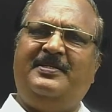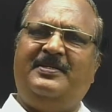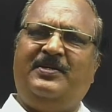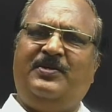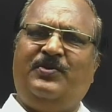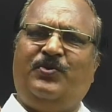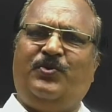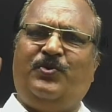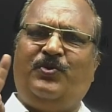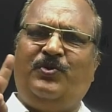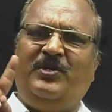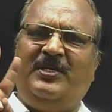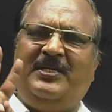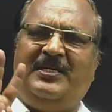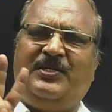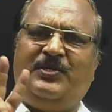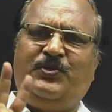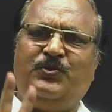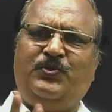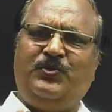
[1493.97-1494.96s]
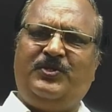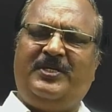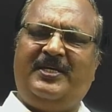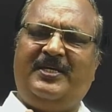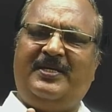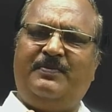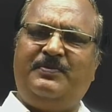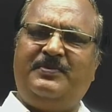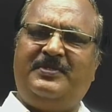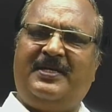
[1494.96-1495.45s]
only two
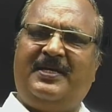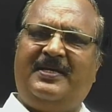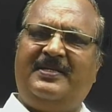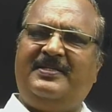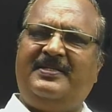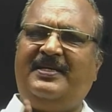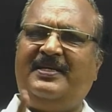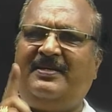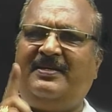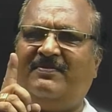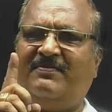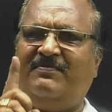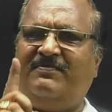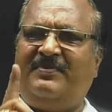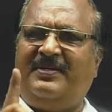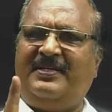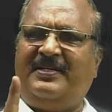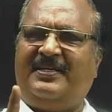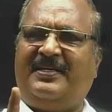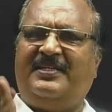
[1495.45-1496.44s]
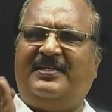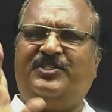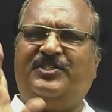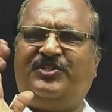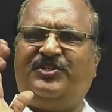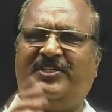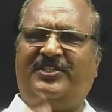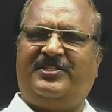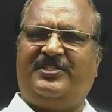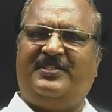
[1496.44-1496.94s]
theorems are there, one
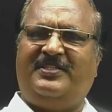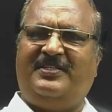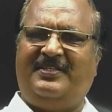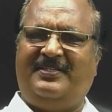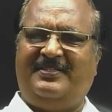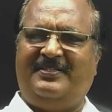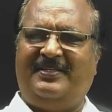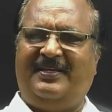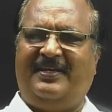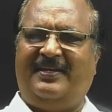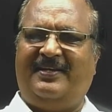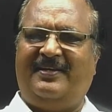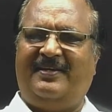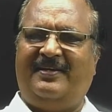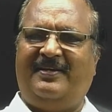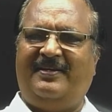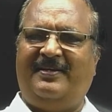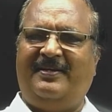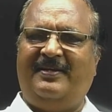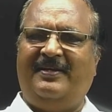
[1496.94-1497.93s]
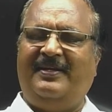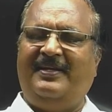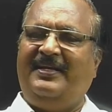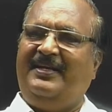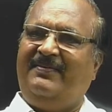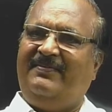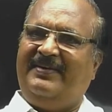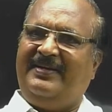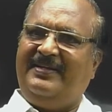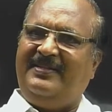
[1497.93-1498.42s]
construction is there.
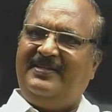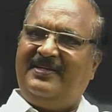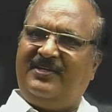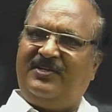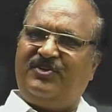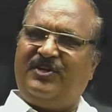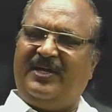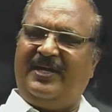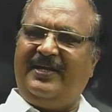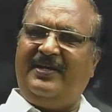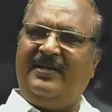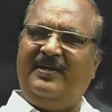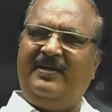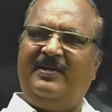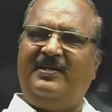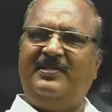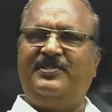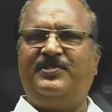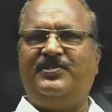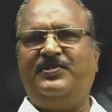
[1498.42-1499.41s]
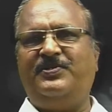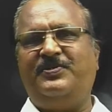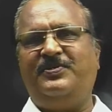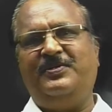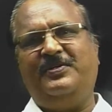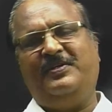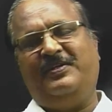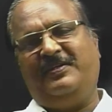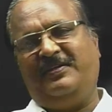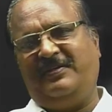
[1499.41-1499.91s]
Even in the triangle also,
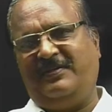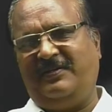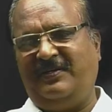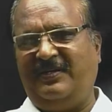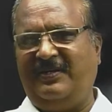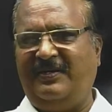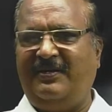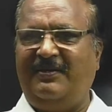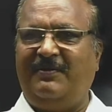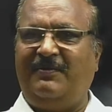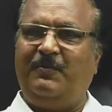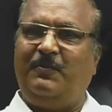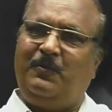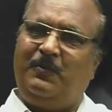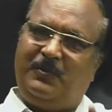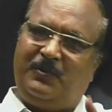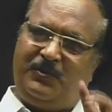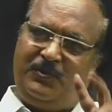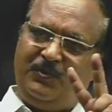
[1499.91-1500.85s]
two